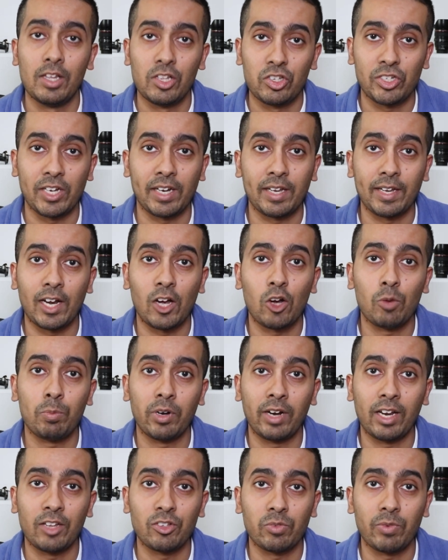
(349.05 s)
Check it out.
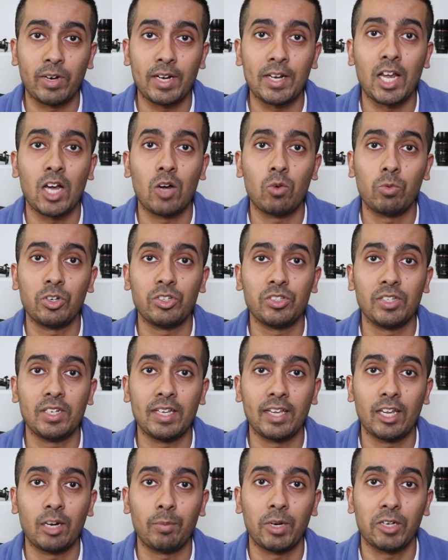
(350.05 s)
But as of right now, we're
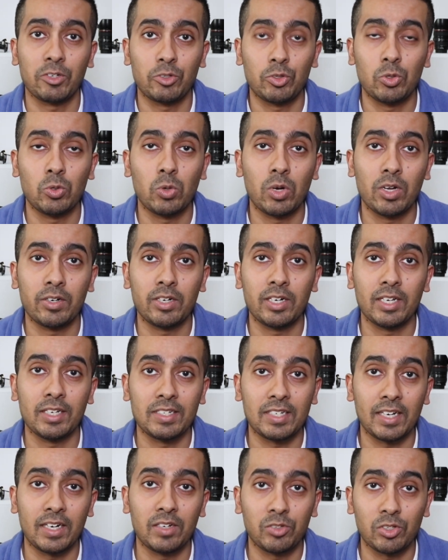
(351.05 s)
sitting at about
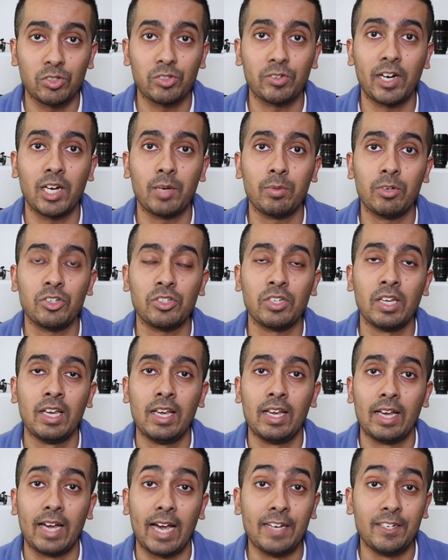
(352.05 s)
210 subscribers.
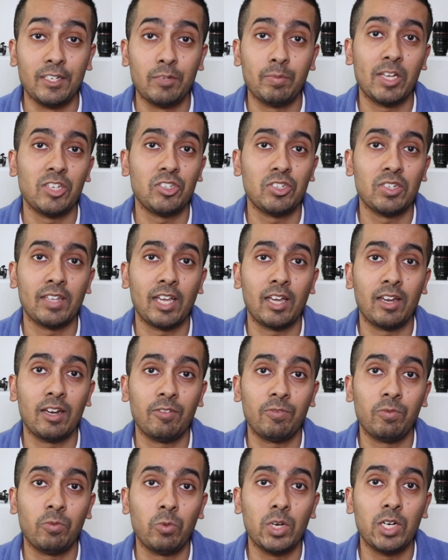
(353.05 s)
I did mention that
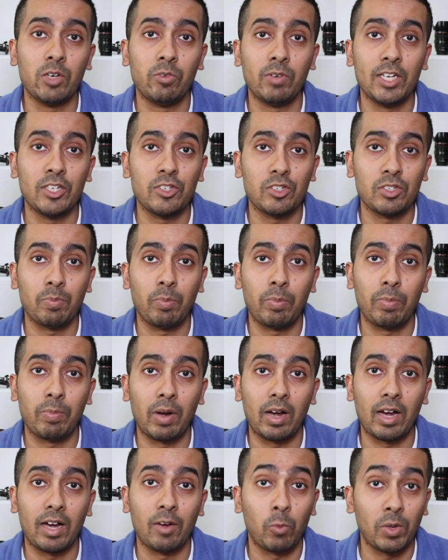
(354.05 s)
if we reach
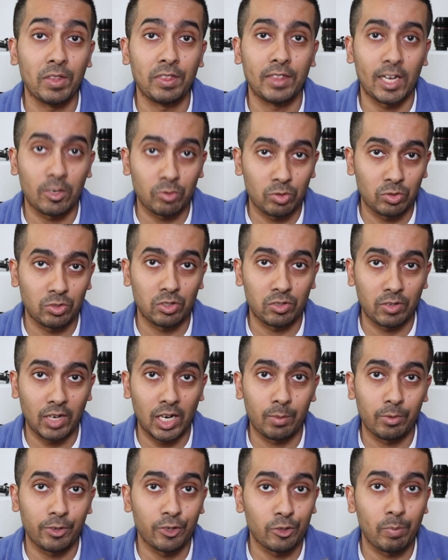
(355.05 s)
uh, 1,000
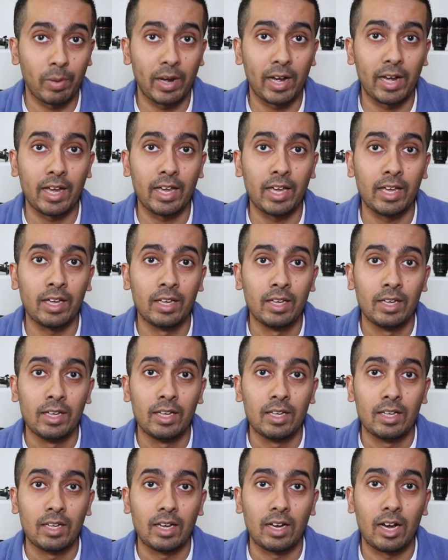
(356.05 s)
subscribers by
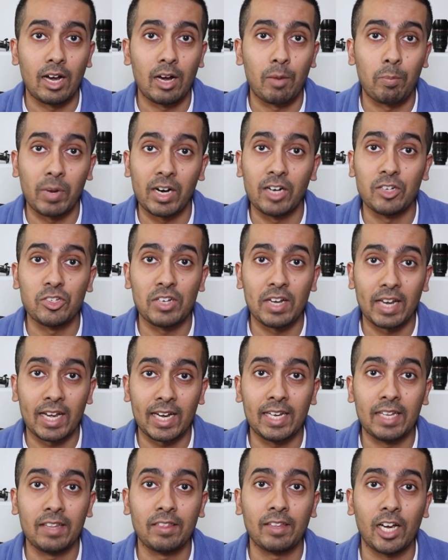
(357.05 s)
uh, March
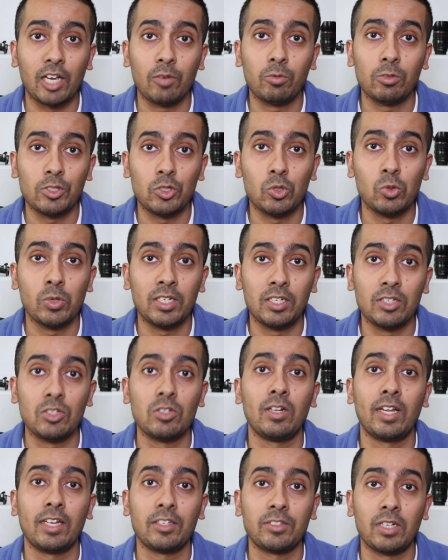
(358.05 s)
9th, I will do a
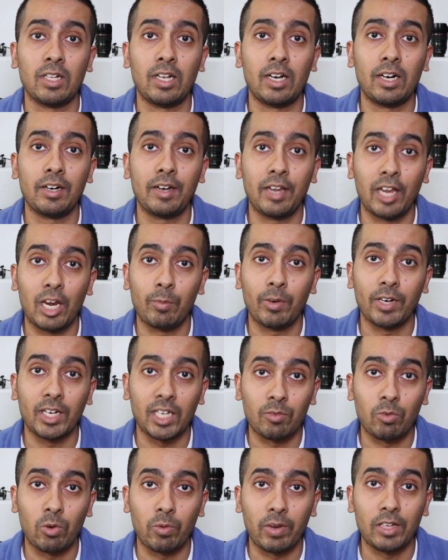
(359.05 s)
digital SLR camera
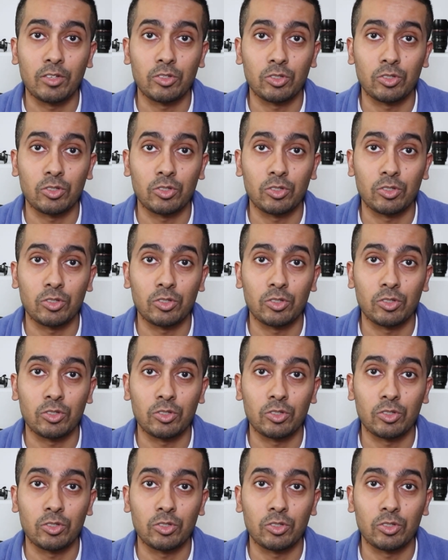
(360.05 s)
giveaway.